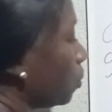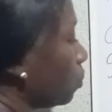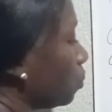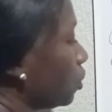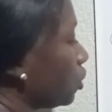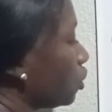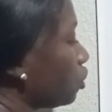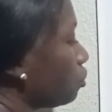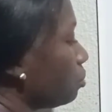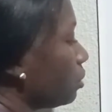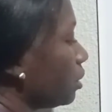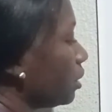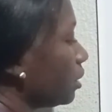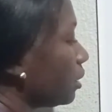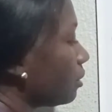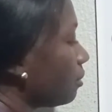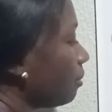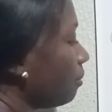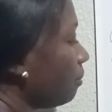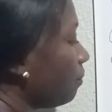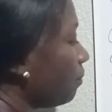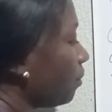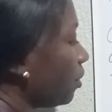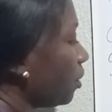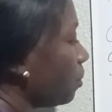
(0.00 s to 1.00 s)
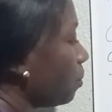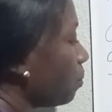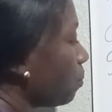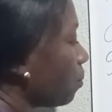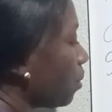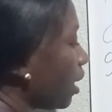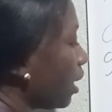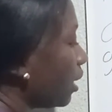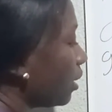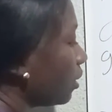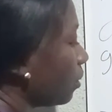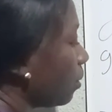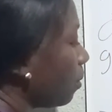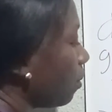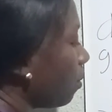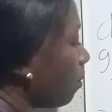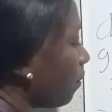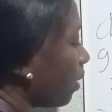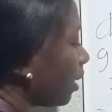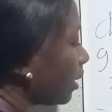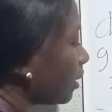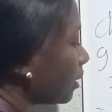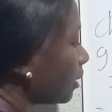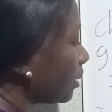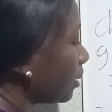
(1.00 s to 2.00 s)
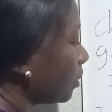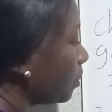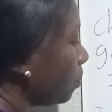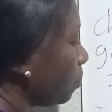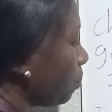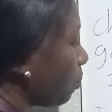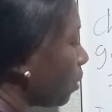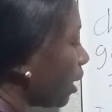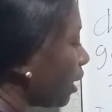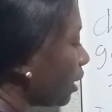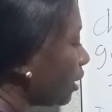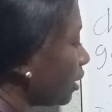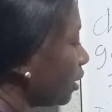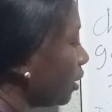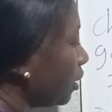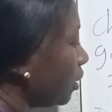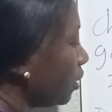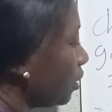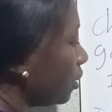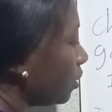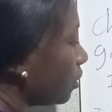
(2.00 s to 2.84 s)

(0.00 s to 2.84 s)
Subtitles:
which means V1 over T1